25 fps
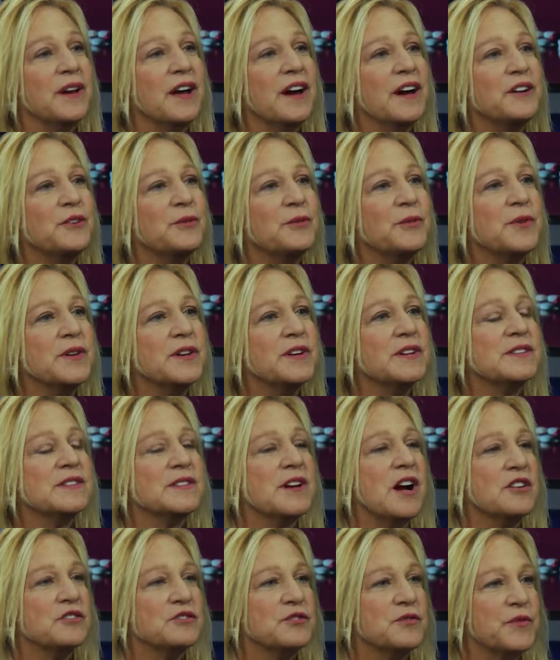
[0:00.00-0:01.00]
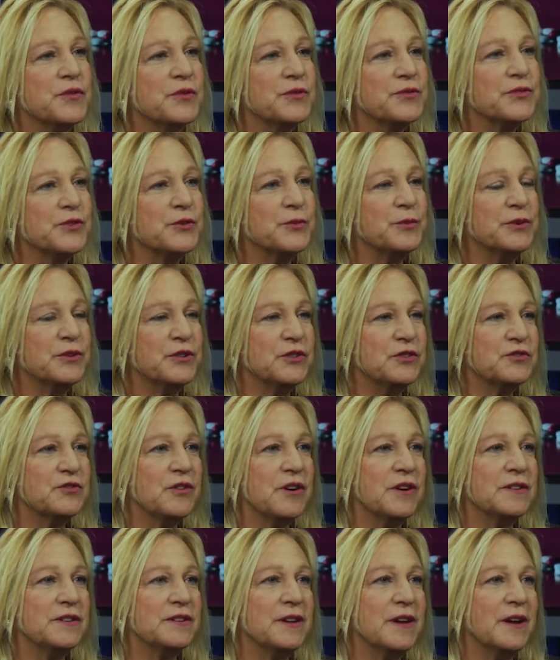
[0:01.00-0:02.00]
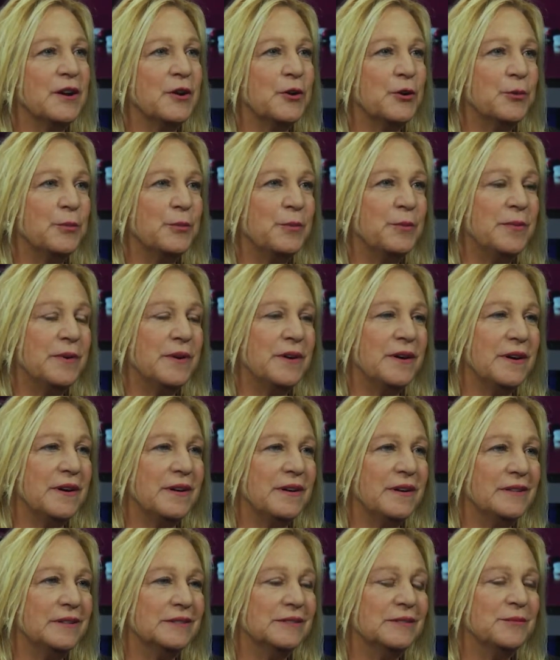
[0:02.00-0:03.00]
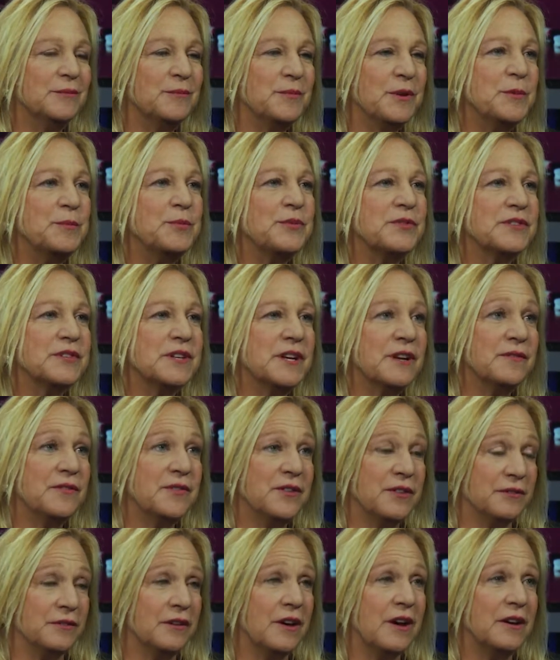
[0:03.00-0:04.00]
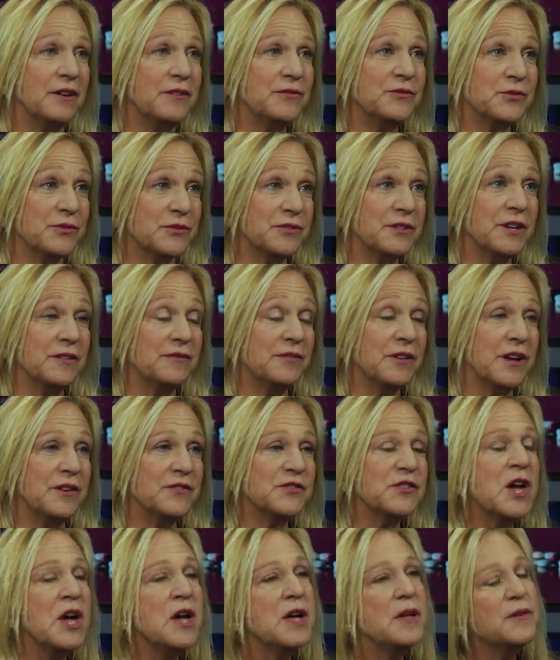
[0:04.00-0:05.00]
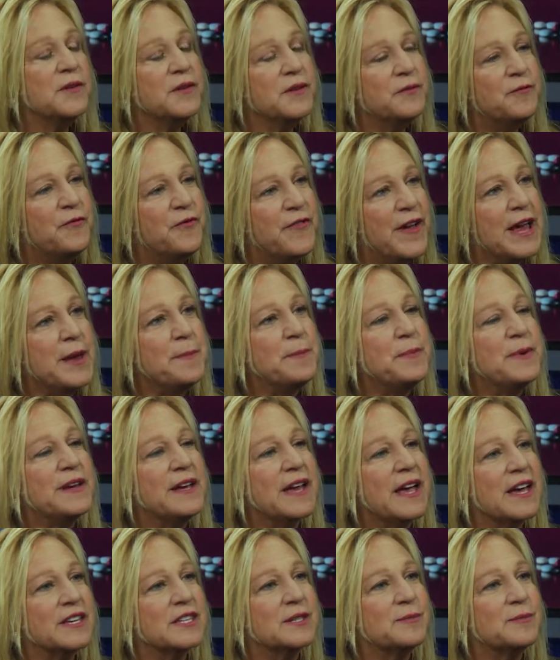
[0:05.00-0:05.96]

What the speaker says: I don't think it's controversial when you're trying to help people save their lives or save lives. Vaping has